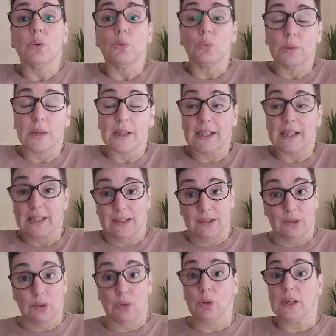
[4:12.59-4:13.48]
where
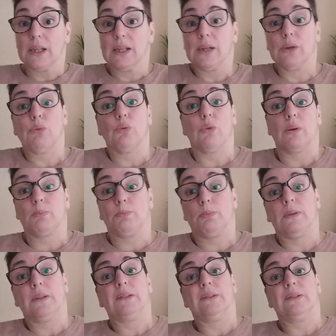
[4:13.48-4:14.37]
they'll hit rock
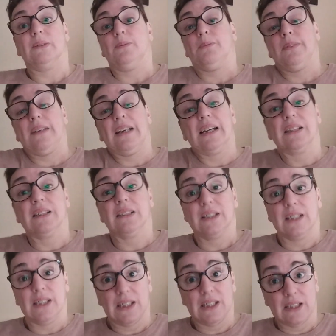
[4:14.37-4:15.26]
bottom
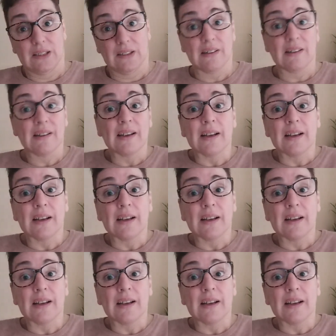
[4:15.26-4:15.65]
and then